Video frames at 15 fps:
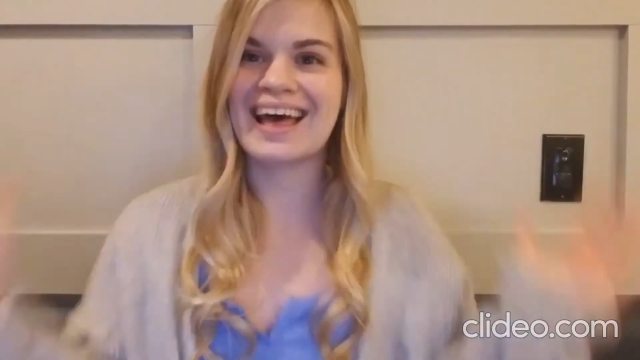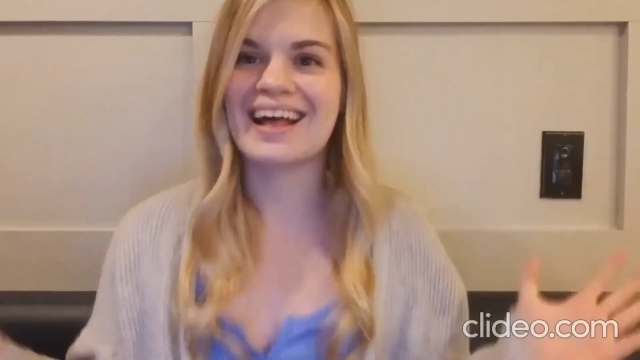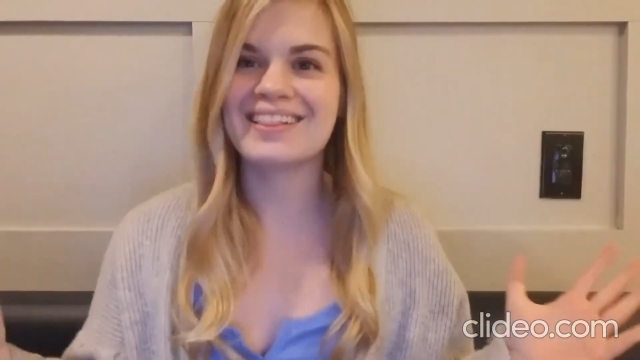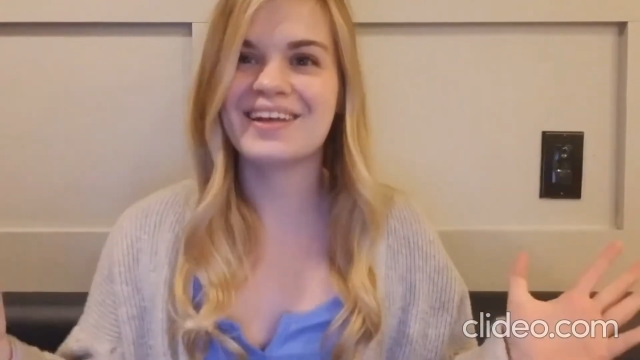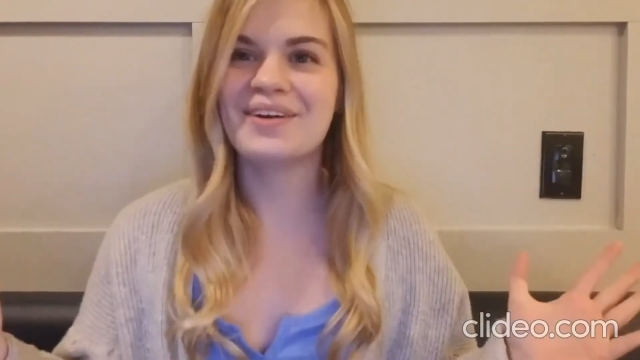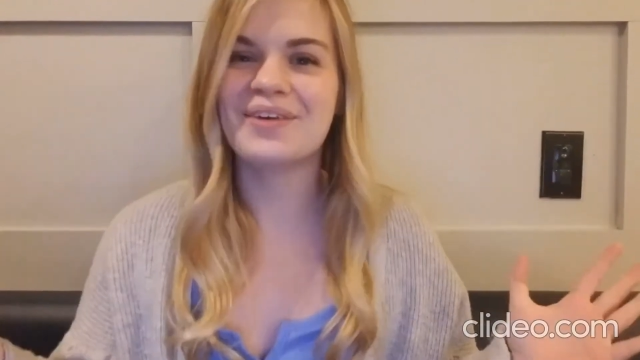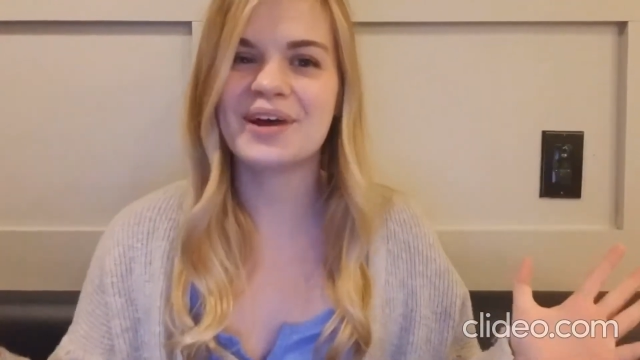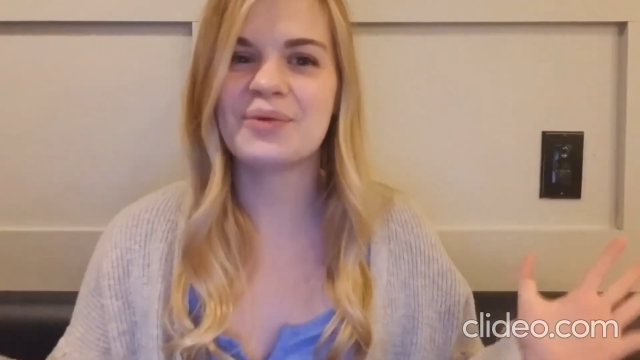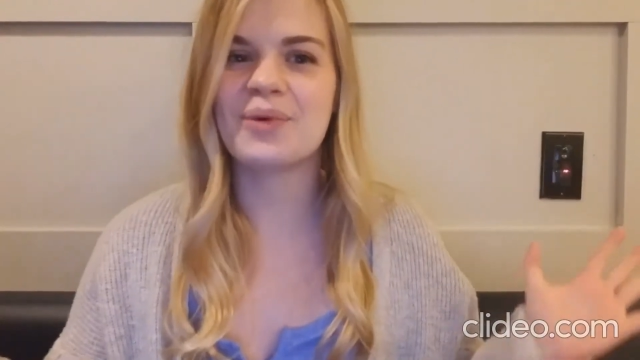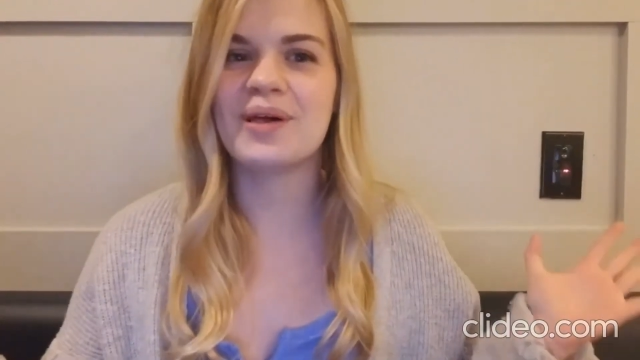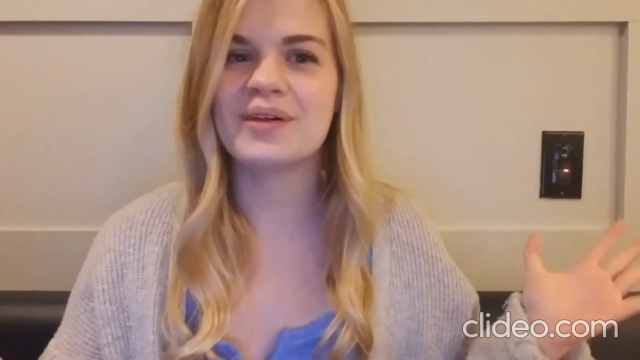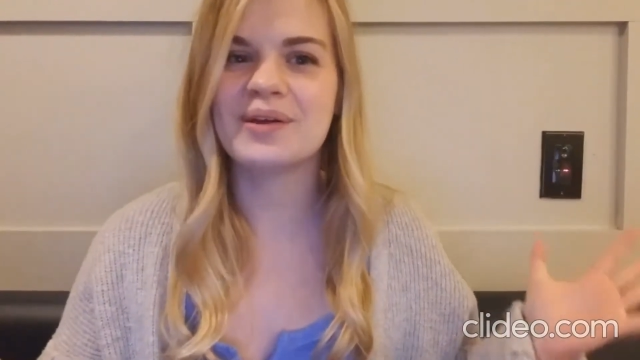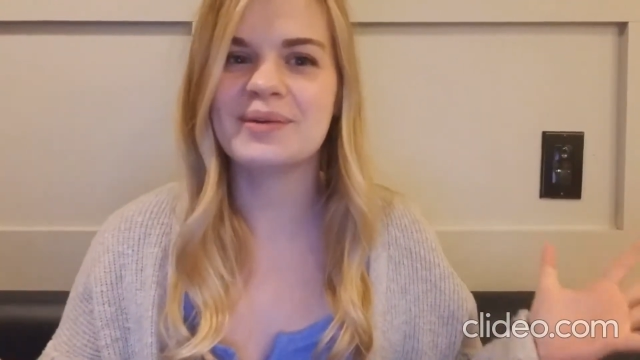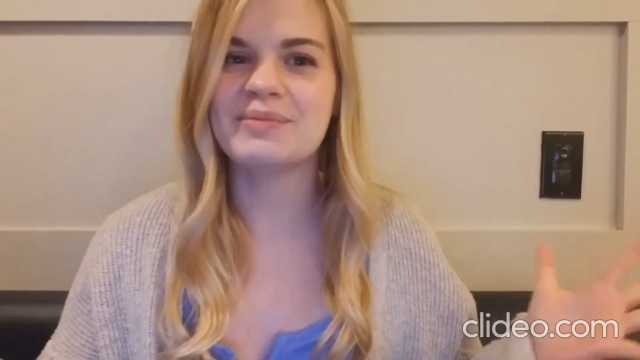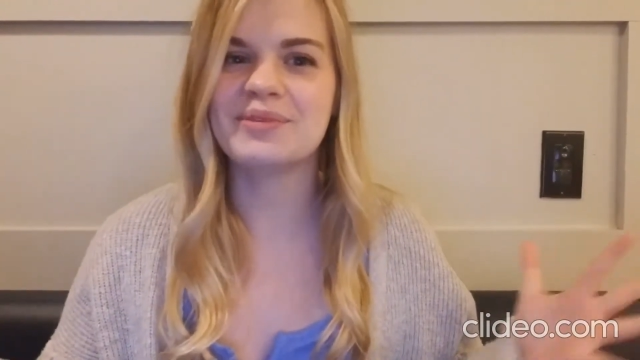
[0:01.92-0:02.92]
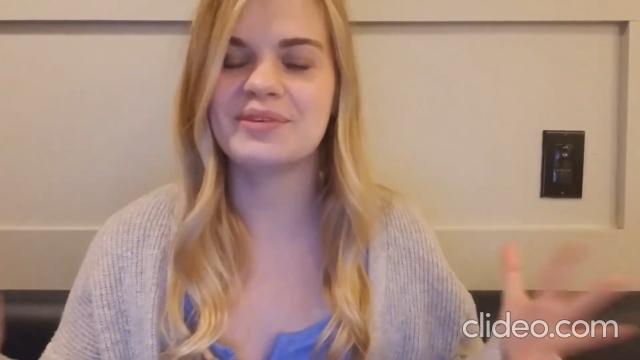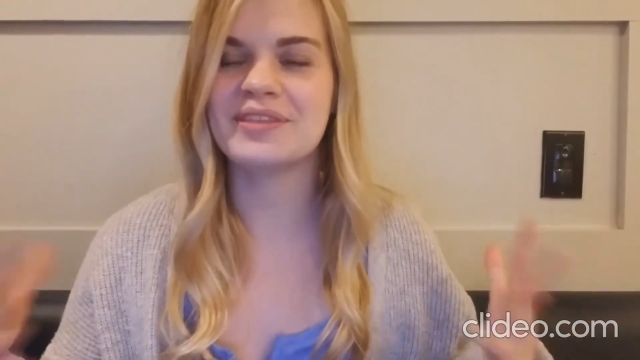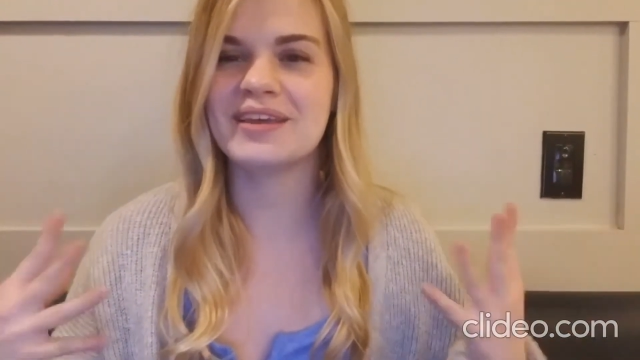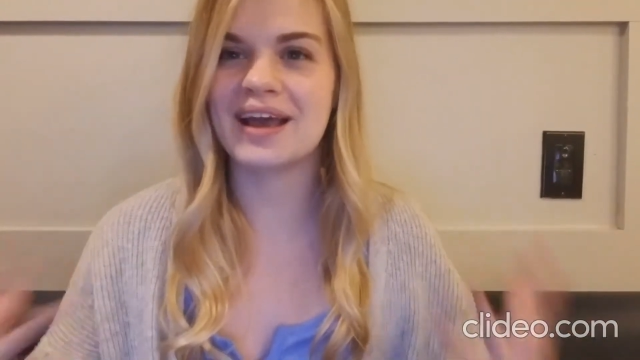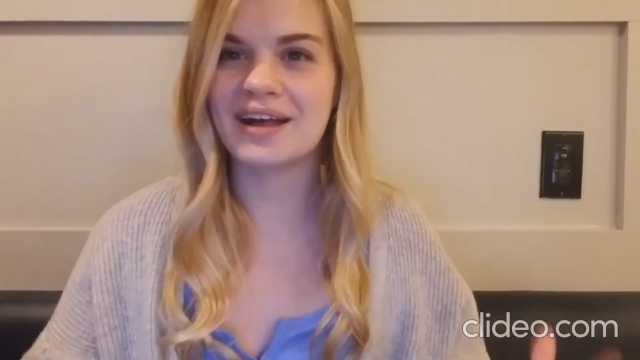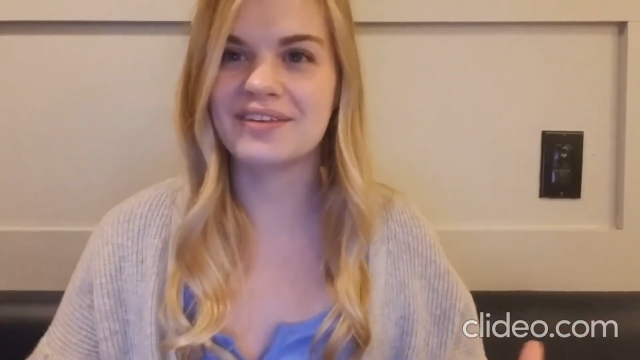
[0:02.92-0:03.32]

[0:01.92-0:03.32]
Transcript: Hello and welcome to the